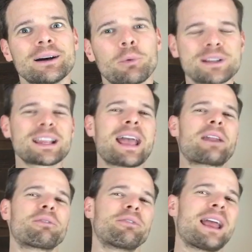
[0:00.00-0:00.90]
Once I had
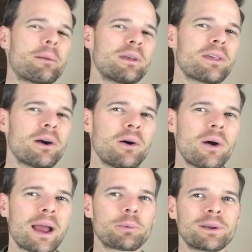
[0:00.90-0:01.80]
a family, though,
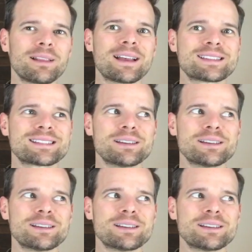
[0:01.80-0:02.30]
I realized